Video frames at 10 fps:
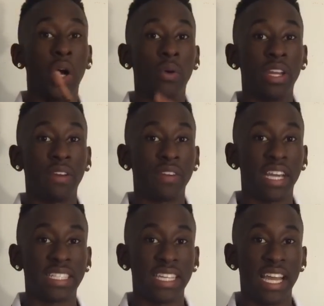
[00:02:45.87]
Oh, and I
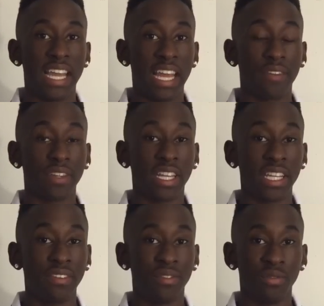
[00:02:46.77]
forgot to add, after they
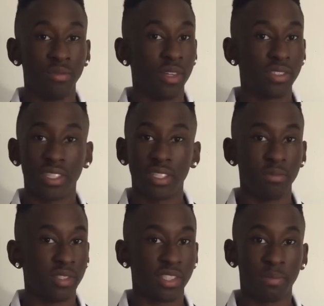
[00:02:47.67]
leave your room, don't turn your
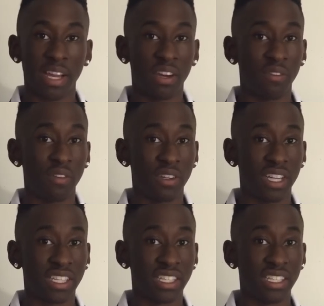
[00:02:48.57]
music back on for
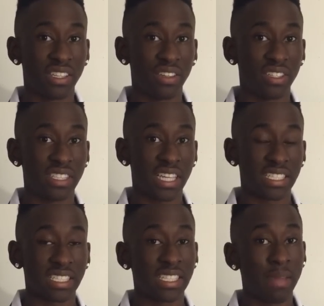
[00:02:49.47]
another good 30
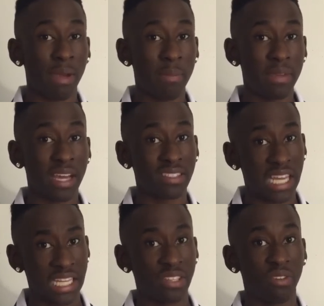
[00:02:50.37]
seconds because they might be
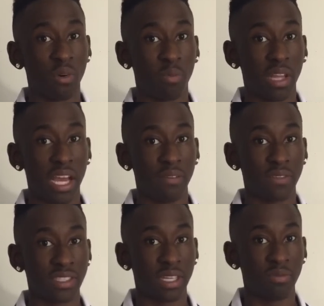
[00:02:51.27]
outside of your door plotting
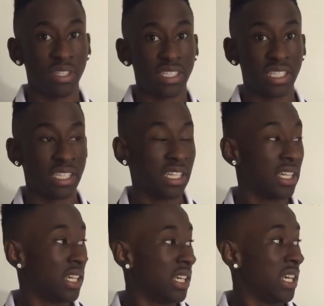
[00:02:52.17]
for some reason.
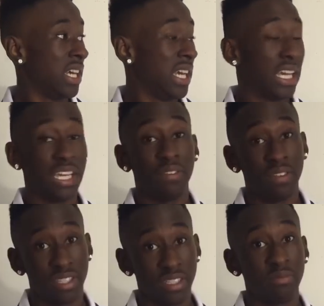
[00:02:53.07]
If you
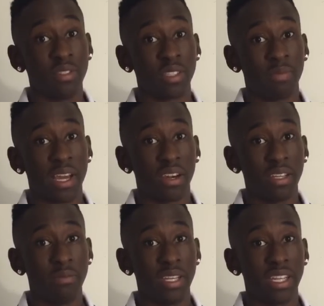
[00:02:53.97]
turn your music back
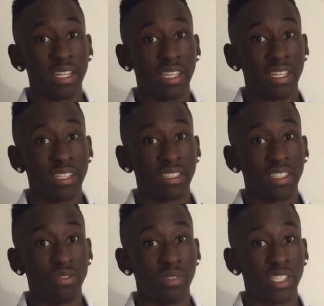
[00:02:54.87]
on immediately, the
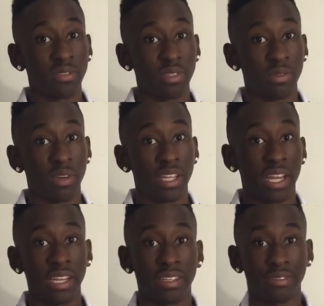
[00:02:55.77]
situation would have went
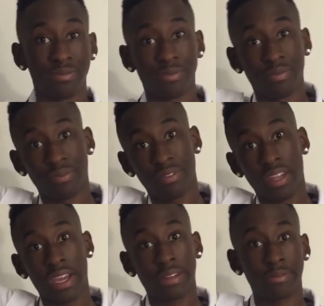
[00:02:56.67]
like
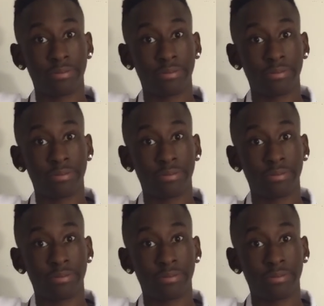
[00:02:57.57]
that.